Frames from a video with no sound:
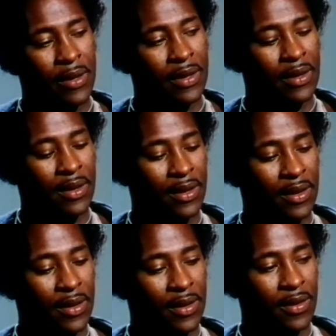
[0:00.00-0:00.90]
but
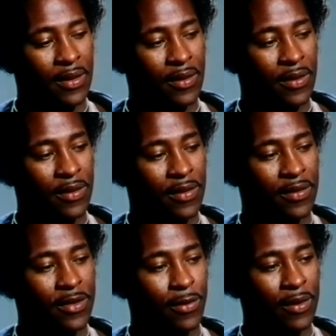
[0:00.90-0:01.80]

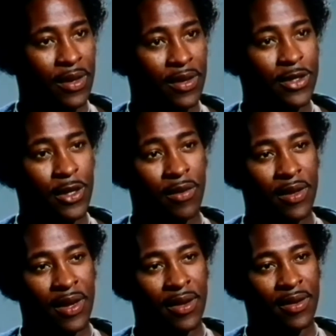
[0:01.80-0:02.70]
to show
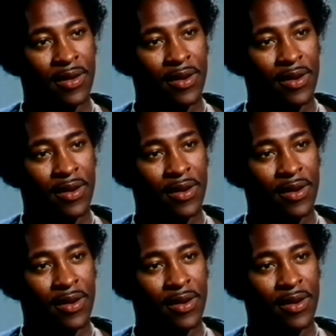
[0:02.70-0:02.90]
that,